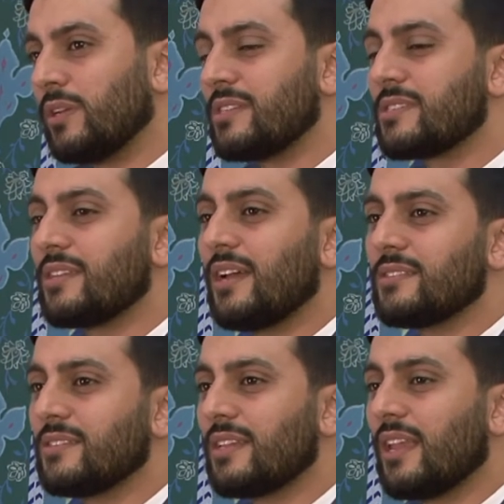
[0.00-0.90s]
when it
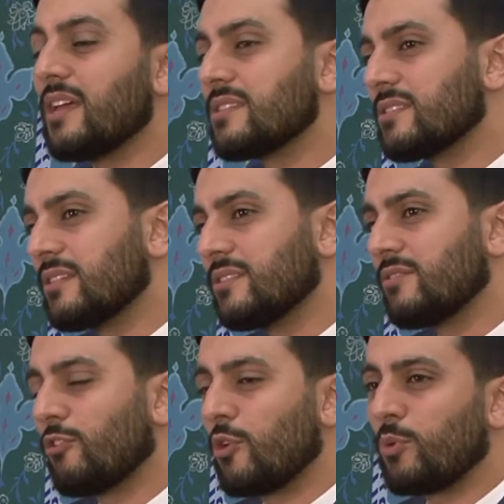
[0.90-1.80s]
started, lasted
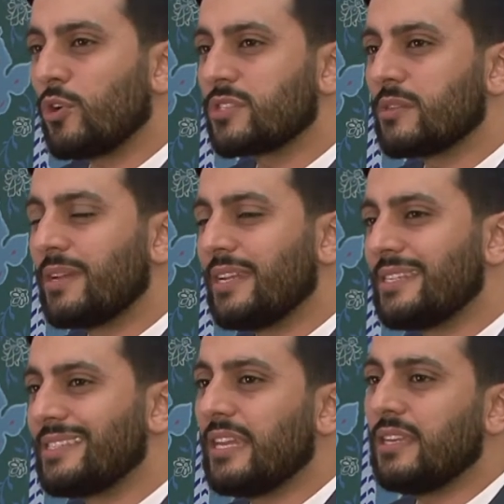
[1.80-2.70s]
for
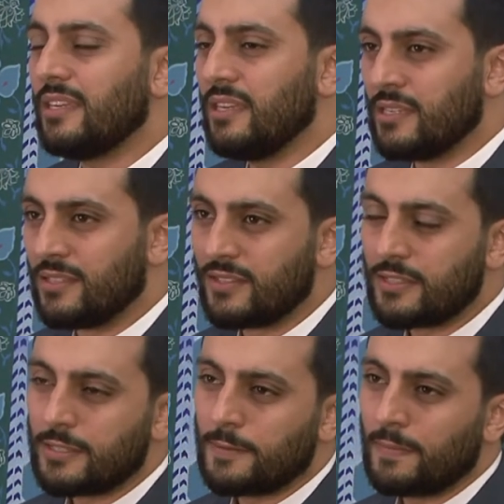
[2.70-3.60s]
approximately 10
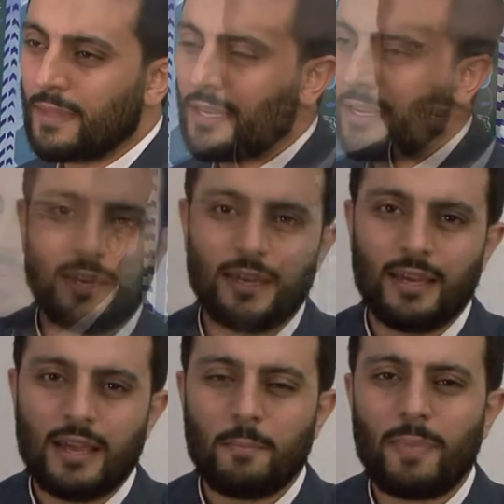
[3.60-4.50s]
years.
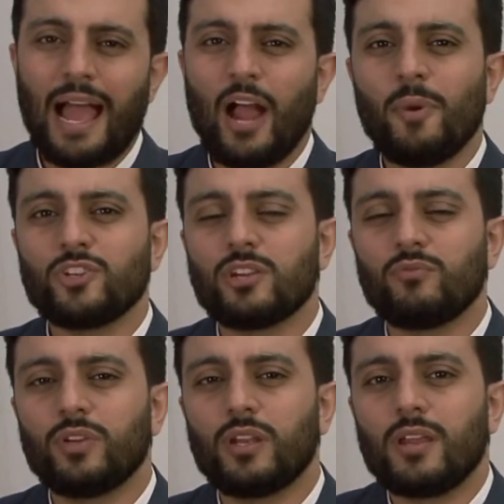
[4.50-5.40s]
But how much
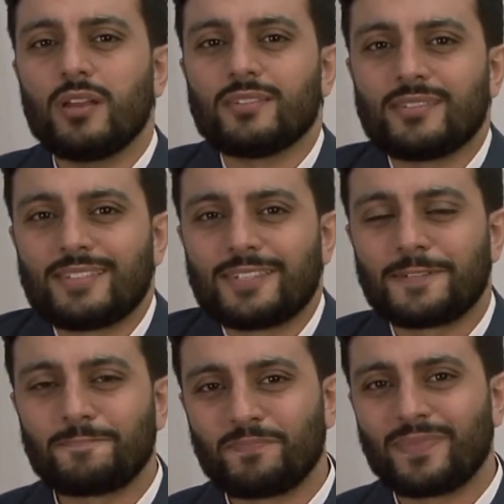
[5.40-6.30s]
have we
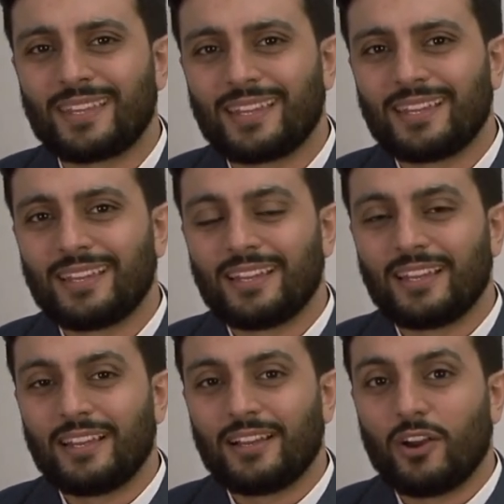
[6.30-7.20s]
learnt
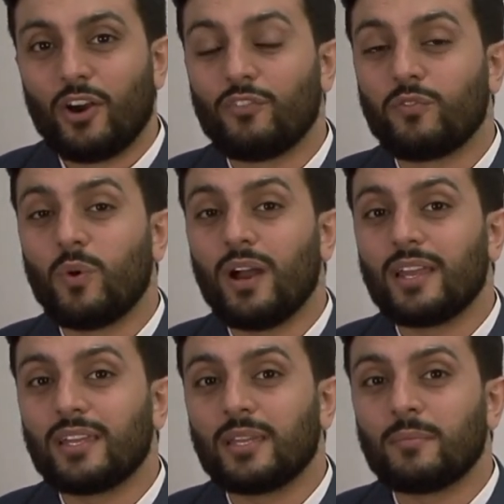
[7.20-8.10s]
of what
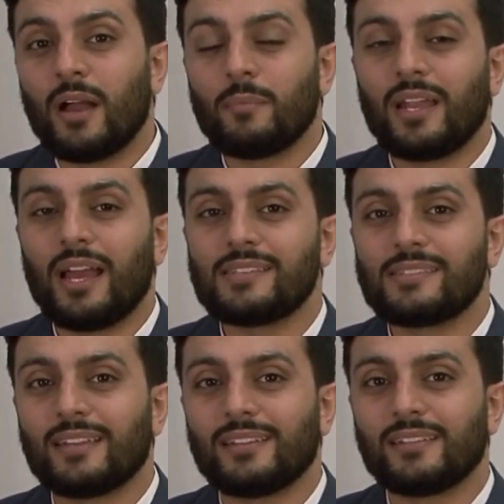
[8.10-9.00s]
Imam
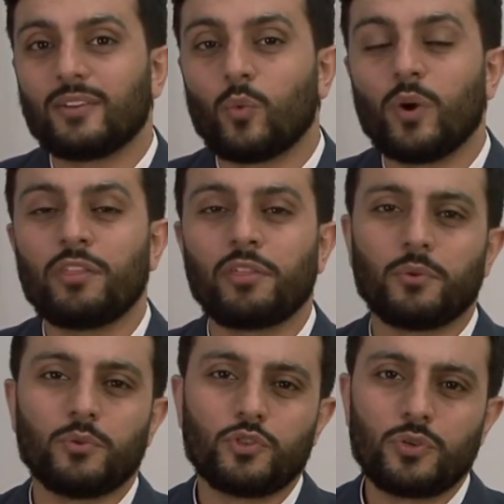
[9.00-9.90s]
al-Hassan went
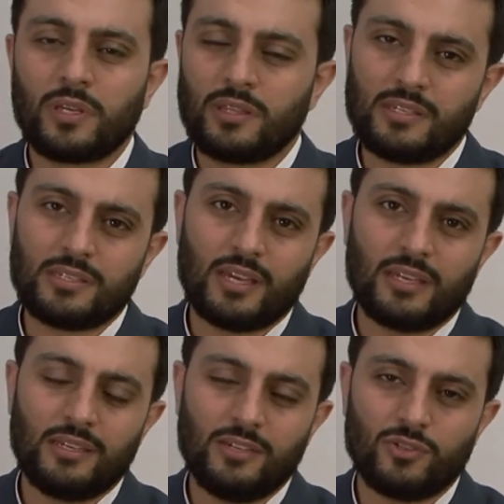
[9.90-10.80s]
through during these
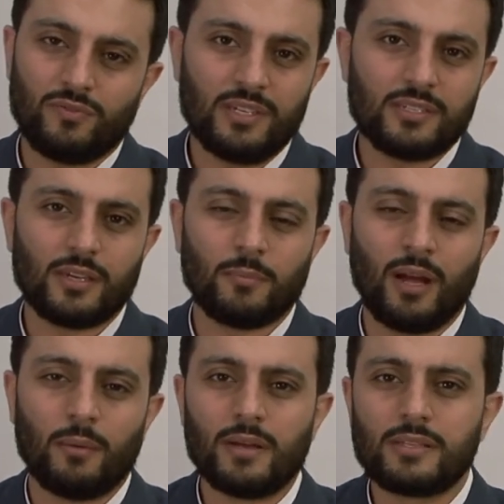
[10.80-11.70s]
10 years of his
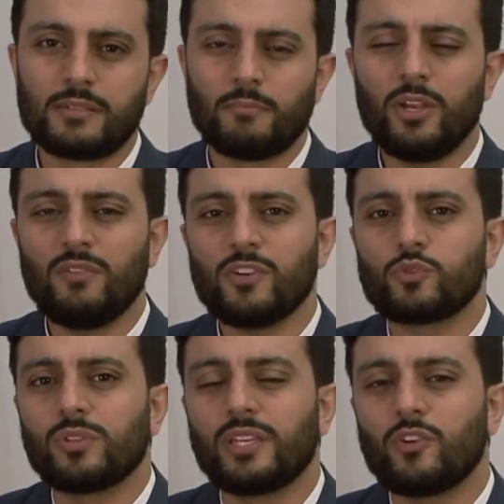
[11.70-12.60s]
imamate? Many of
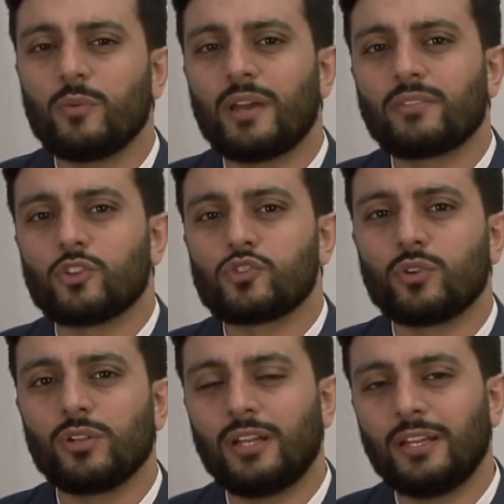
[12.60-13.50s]
us will hear about the
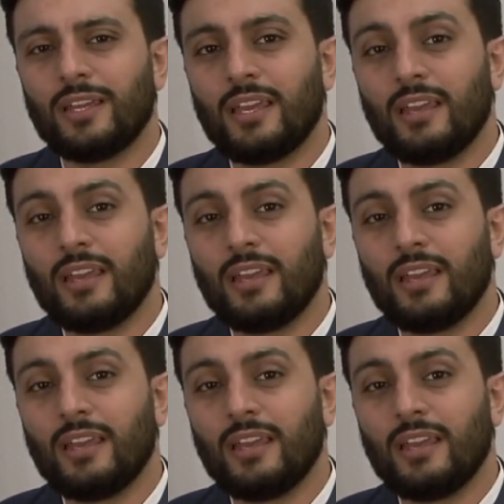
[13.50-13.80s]
sulh,